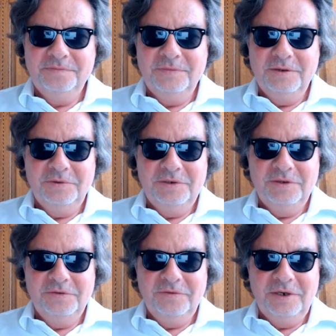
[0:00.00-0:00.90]
which
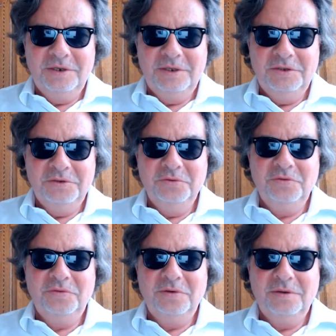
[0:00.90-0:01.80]
is very
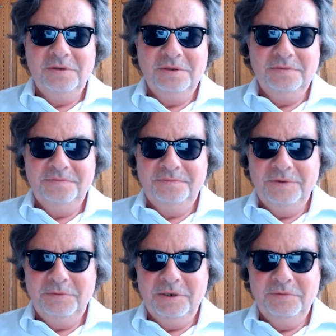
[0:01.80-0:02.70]
useful
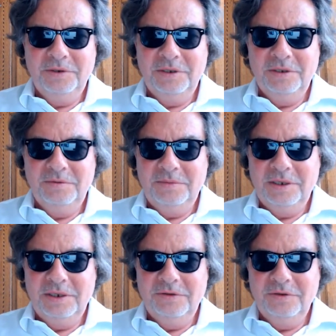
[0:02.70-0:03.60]
when we
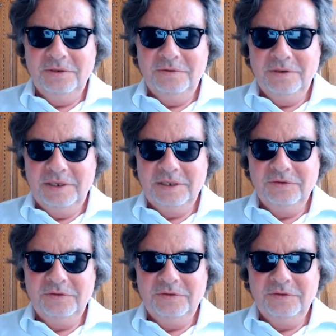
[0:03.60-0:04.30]
make the next